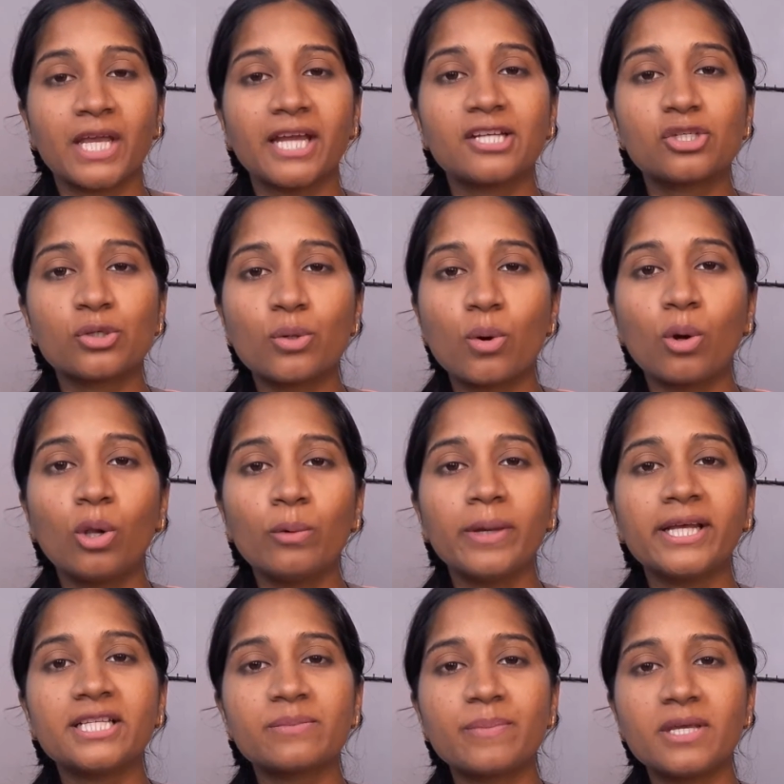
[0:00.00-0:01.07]
it should
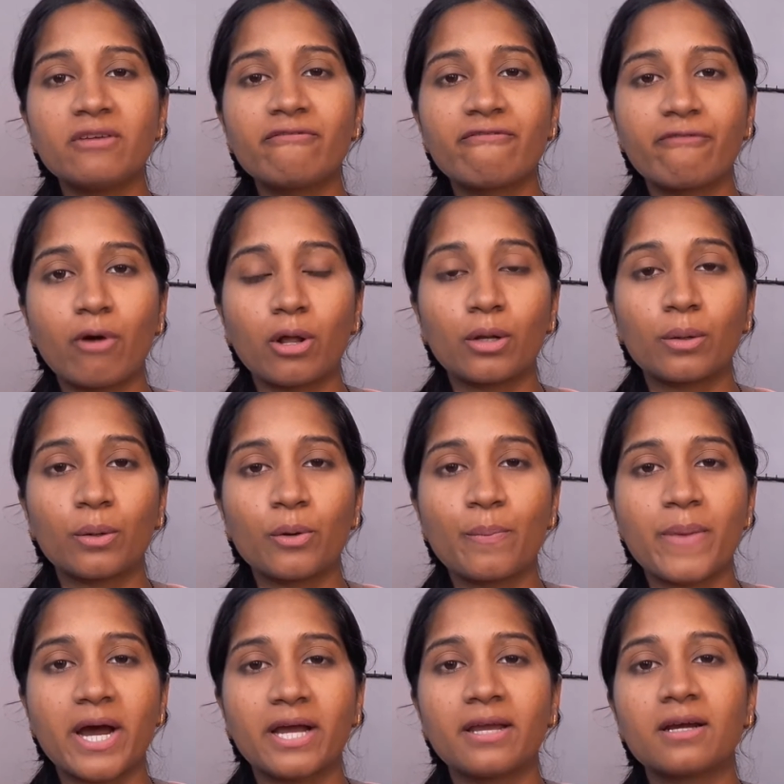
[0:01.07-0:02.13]
always be
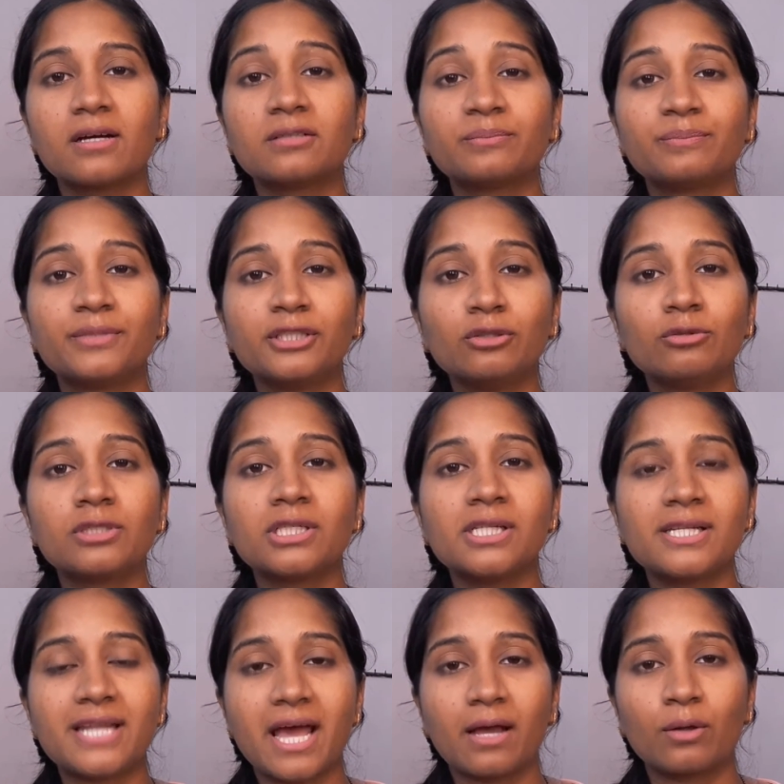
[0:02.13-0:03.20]
followed by a
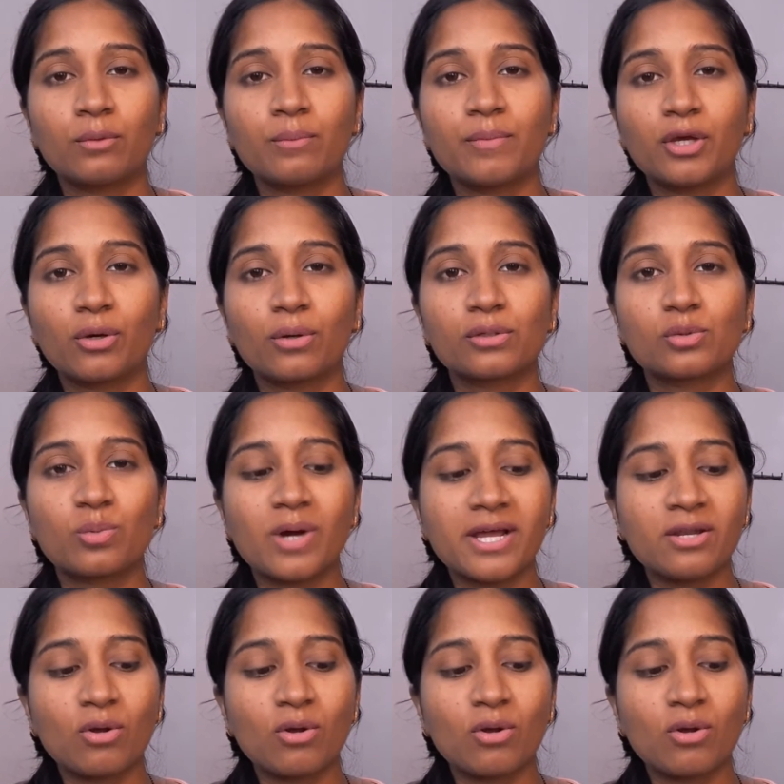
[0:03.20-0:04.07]
plural noun, because